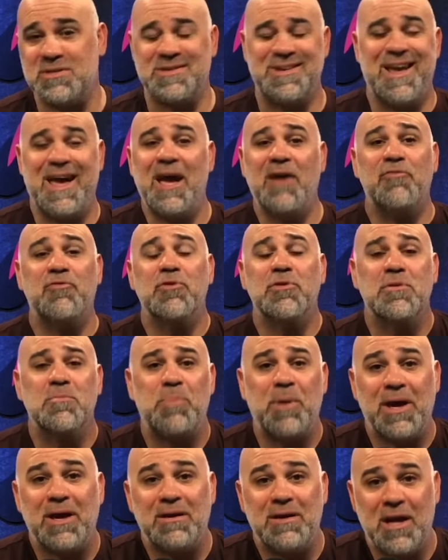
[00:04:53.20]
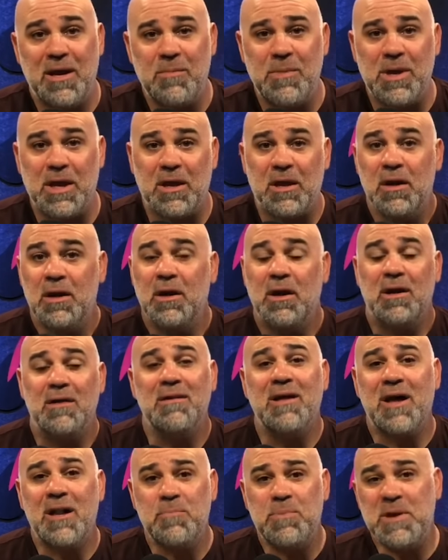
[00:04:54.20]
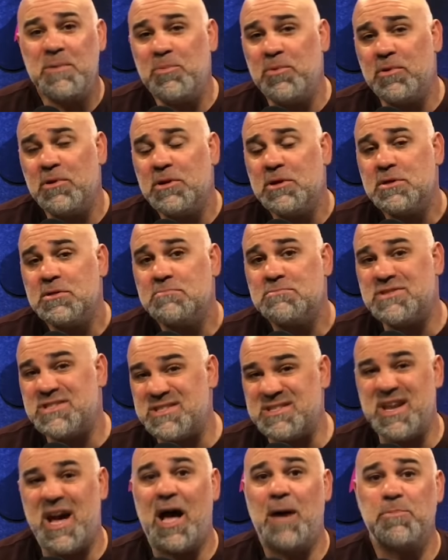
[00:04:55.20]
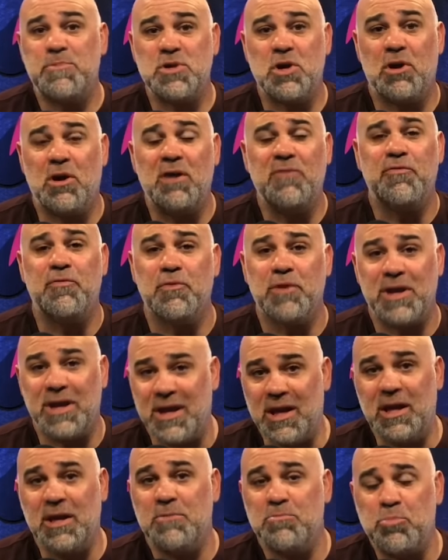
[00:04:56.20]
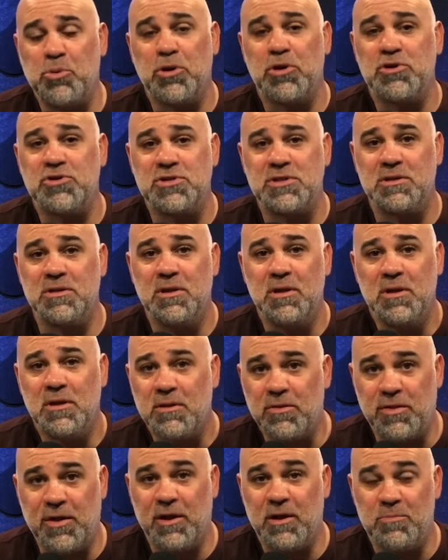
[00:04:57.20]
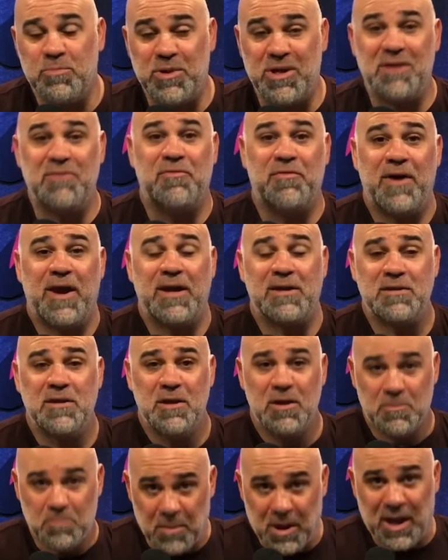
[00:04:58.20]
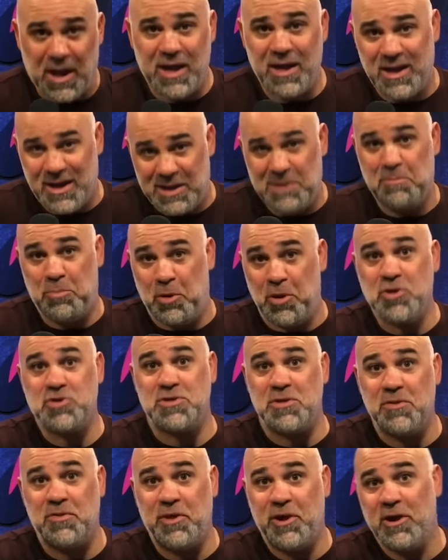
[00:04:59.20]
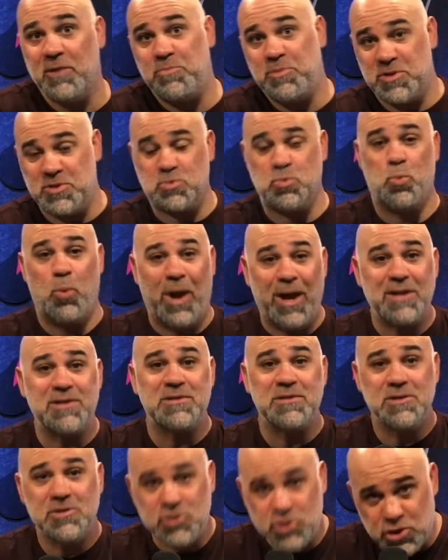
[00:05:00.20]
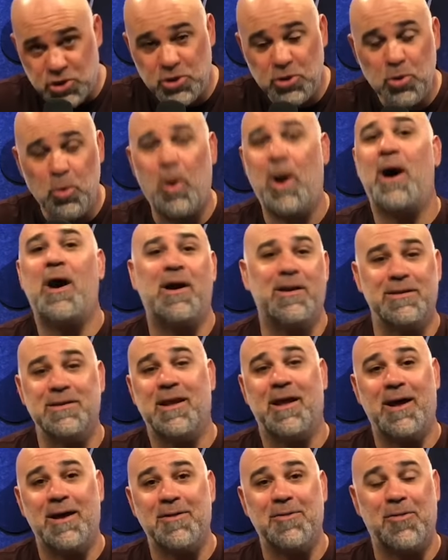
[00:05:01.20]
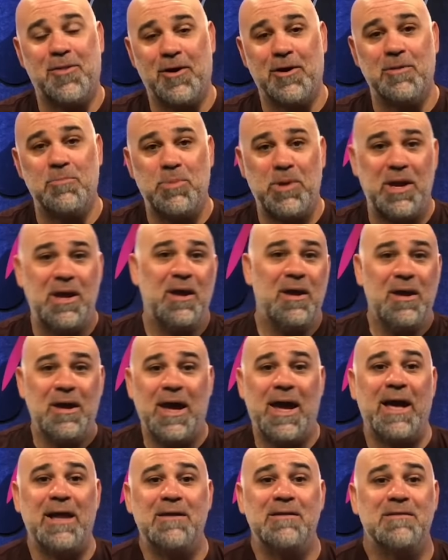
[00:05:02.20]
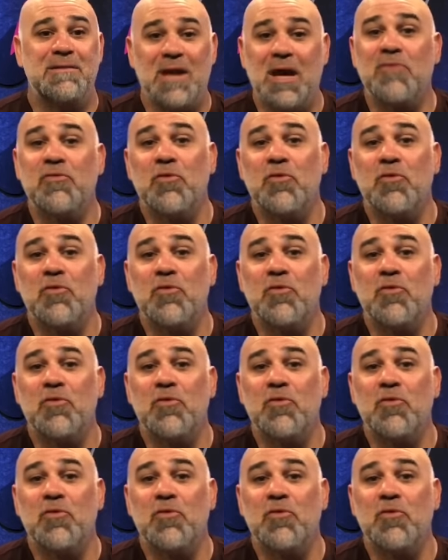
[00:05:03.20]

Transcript: And after the pandemic, a lot of people stopped offering in-person therapy. In fact, my in-person therapist went to online therapy and never